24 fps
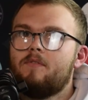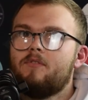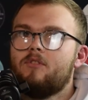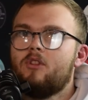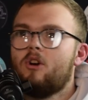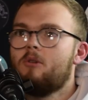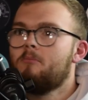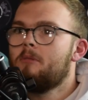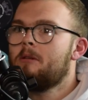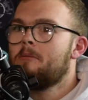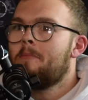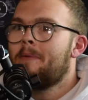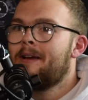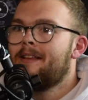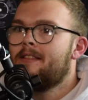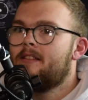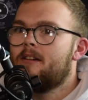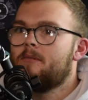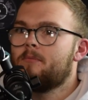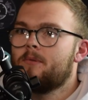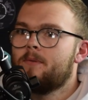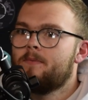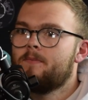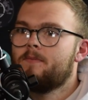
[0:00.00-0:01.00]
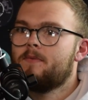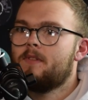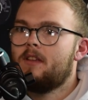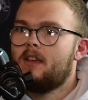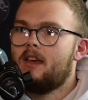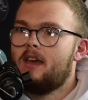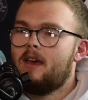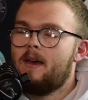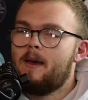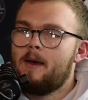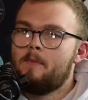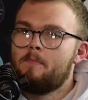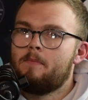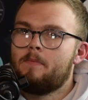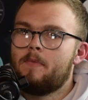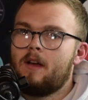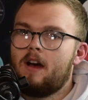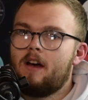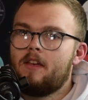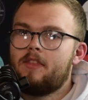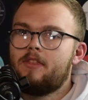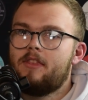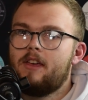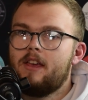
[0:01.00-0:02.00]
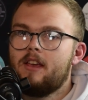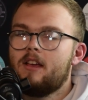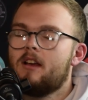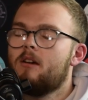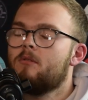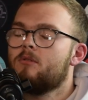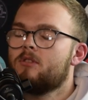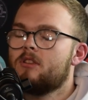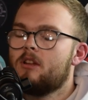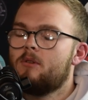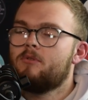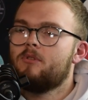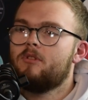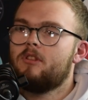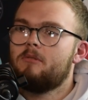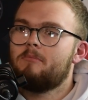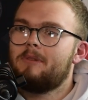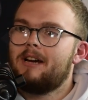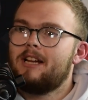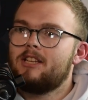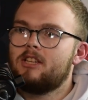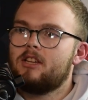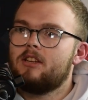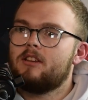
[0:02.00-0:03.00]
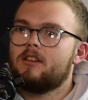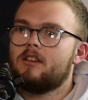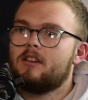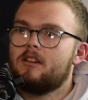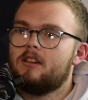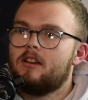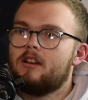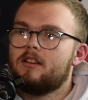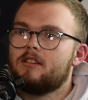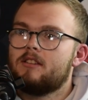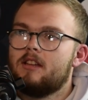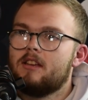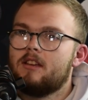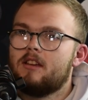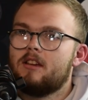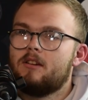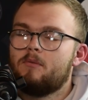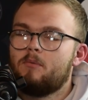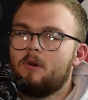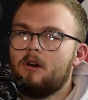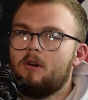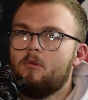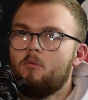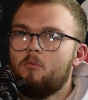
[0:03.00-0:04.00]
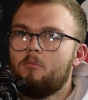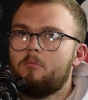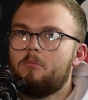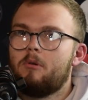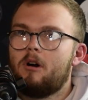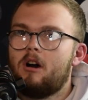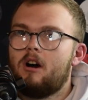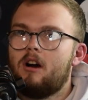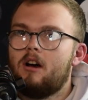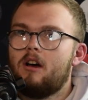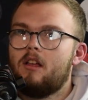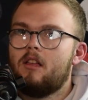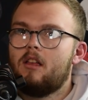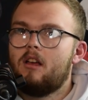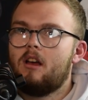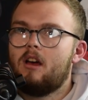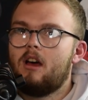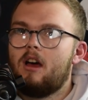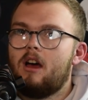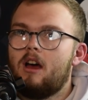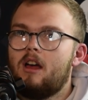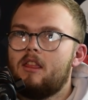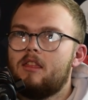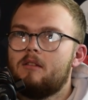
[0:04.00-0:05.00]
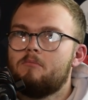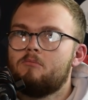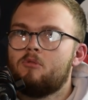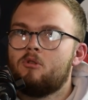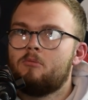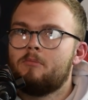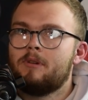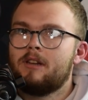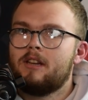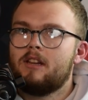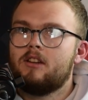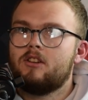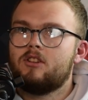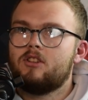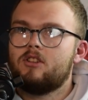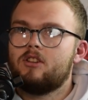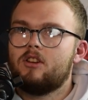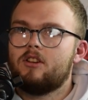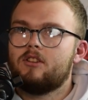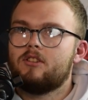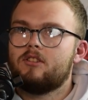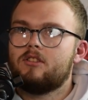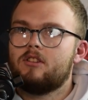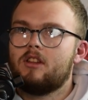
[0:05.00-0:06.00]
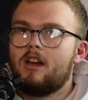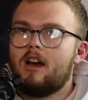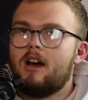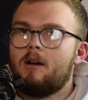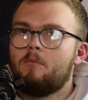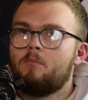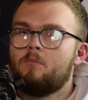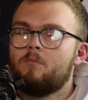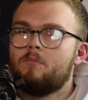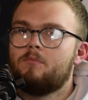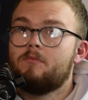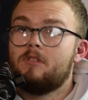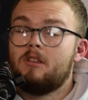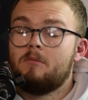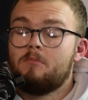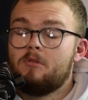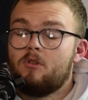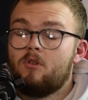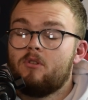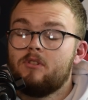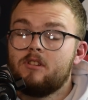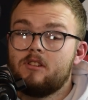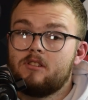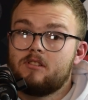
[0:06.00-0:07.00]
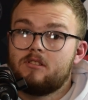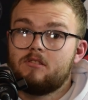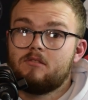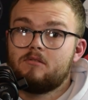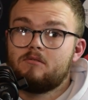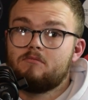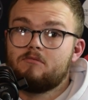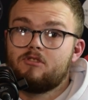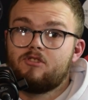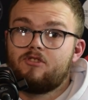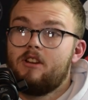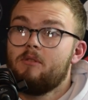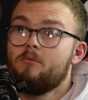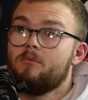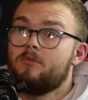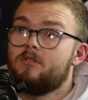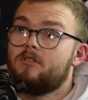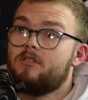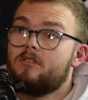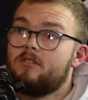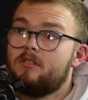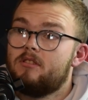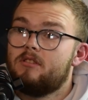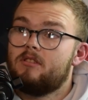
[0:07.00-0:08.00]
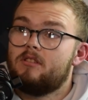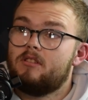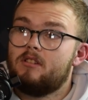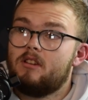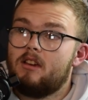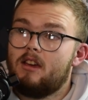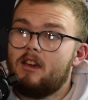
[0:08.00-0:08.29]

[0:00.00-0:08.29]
I've not made my mind up. Um, I think I'll still do the magic. I think I will, but at the moment it's just, um, to be honest, crowds.